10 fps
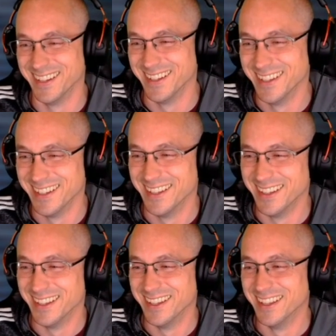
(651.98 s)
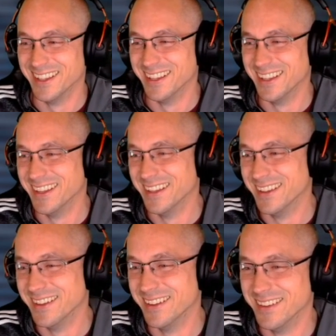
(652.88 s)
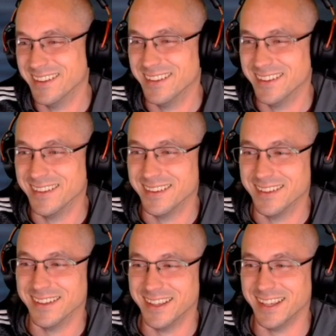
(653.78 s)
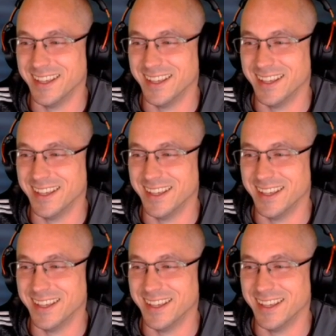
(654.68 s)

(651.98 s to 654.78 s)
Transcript: (silent)